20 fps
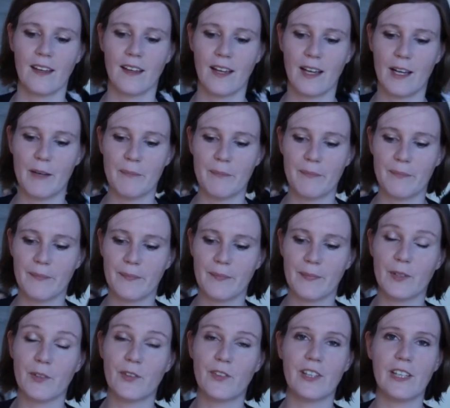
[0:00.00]

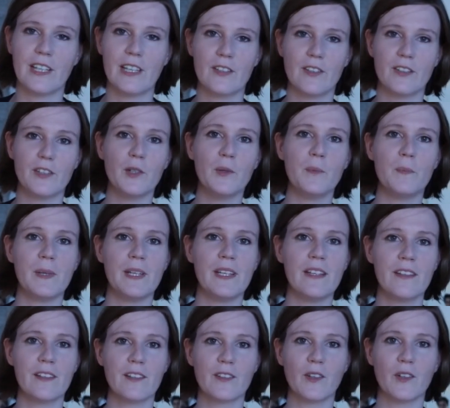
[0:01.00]
You see here a new
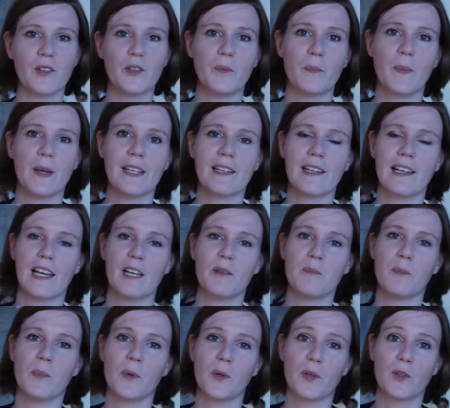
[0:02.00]
piece called
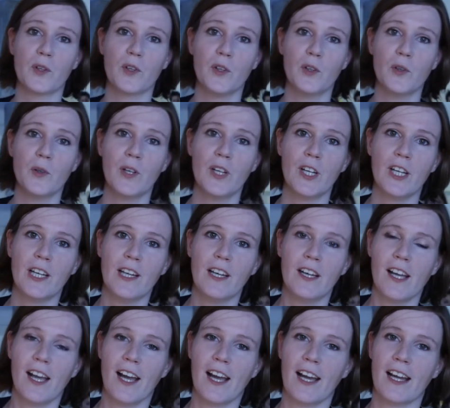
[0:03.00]
Bakelite Borgo,
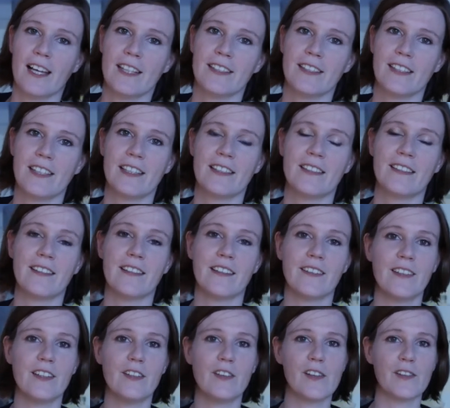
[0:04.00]
and it's a
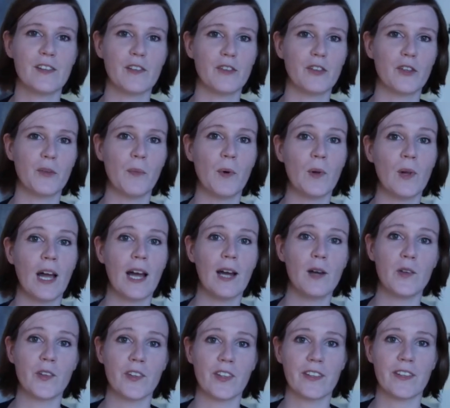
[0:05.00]
series of small
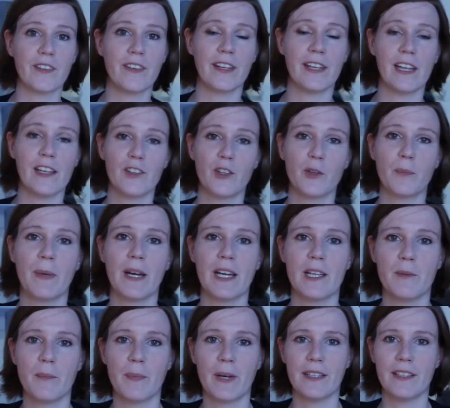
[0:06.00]
houses that are
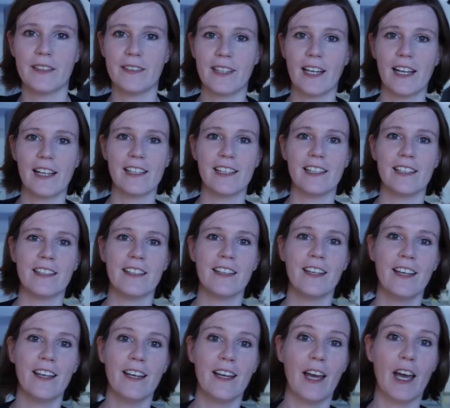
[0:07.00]
inspired by an Italian
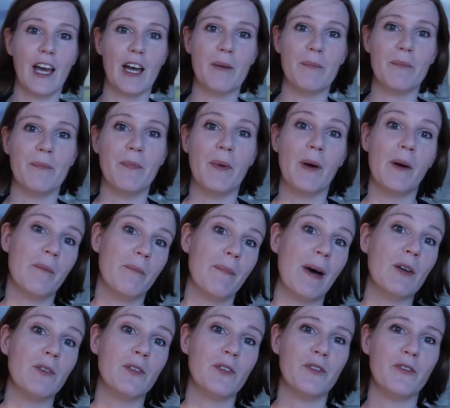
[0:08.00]

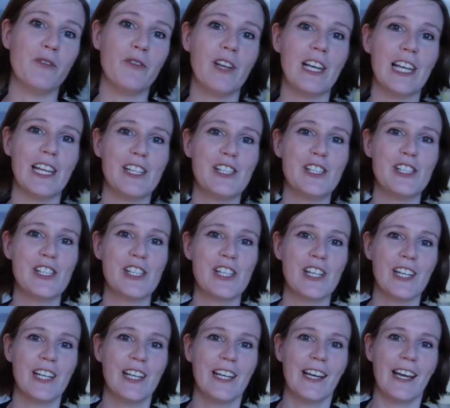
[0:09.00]
mountain village
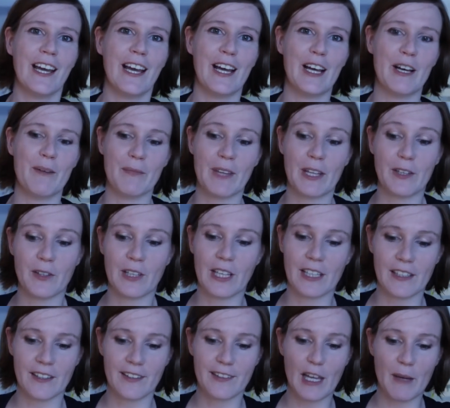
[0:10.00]
that you
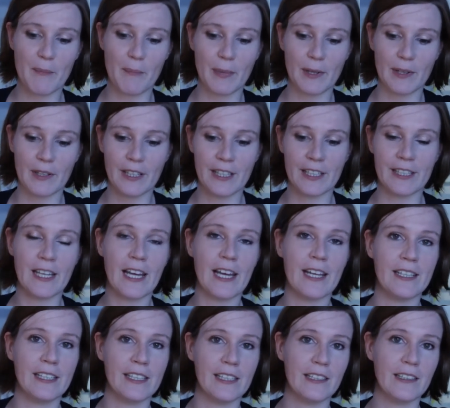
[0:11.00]
can assemble in
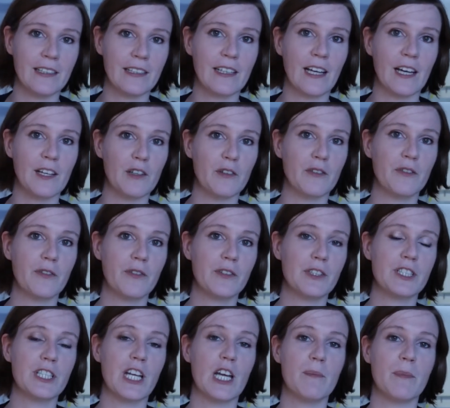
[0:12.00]
any kind of
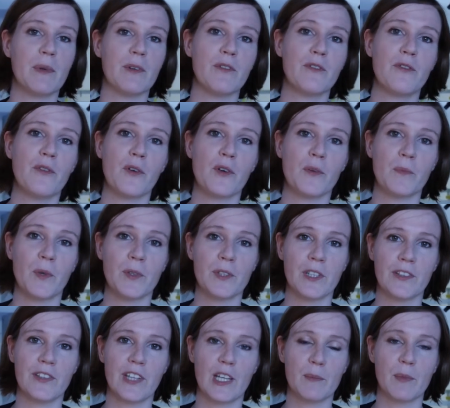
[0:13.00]
shape and form on
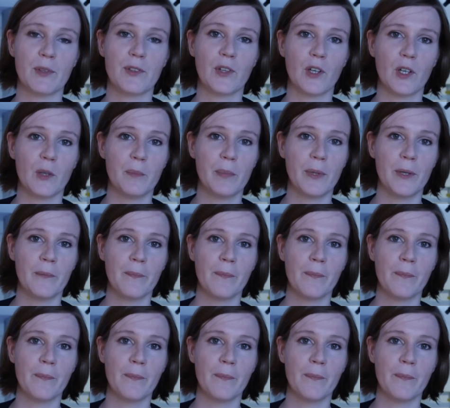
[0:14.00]
your tabletop.